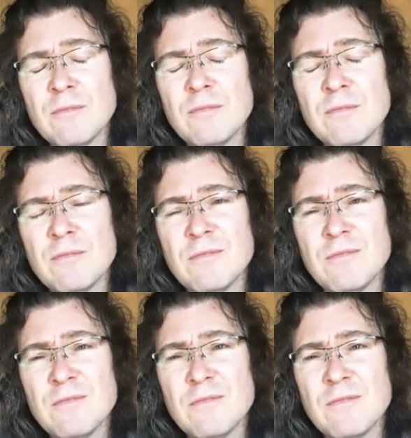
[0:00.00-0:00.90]

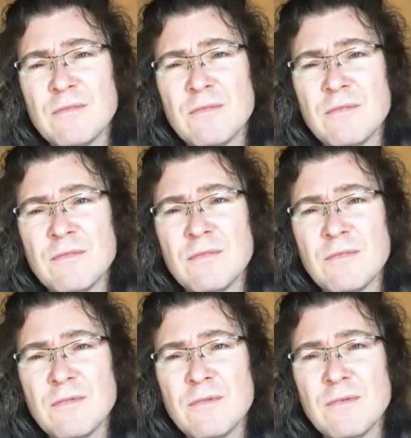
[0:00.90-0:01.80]

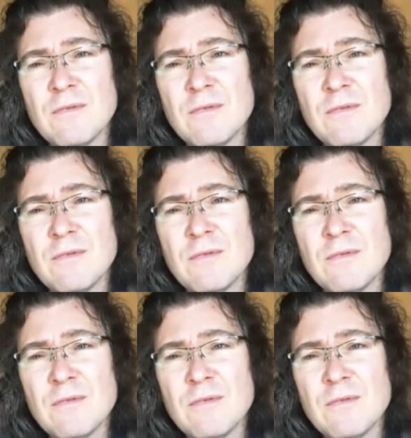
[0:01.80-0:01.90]
Nothing is said.